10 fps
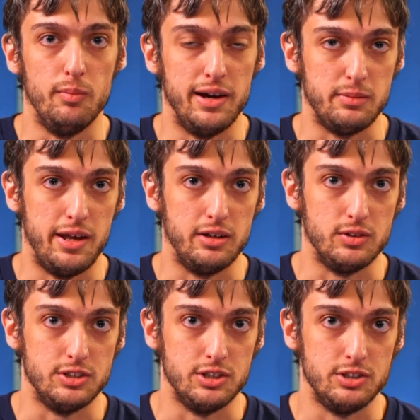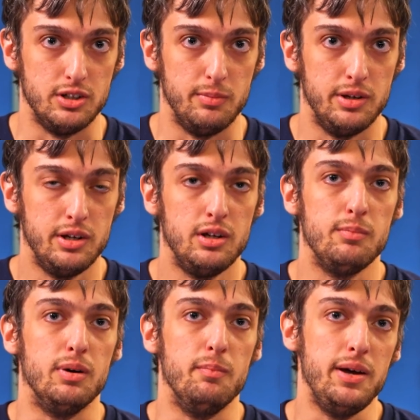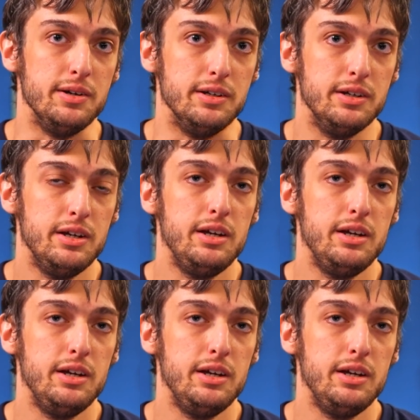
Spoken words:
mathematical system, but many,